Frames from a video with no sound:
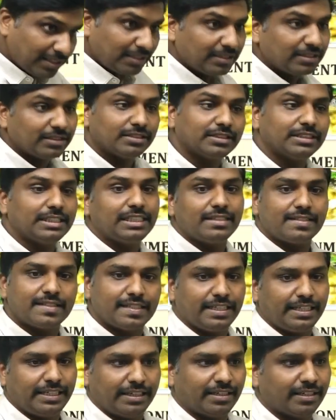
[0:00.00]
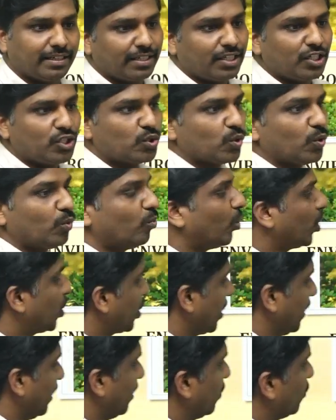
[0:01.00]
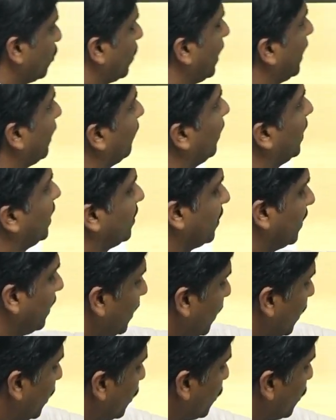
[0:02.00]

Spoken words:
the sea. So ocean. So likewise. So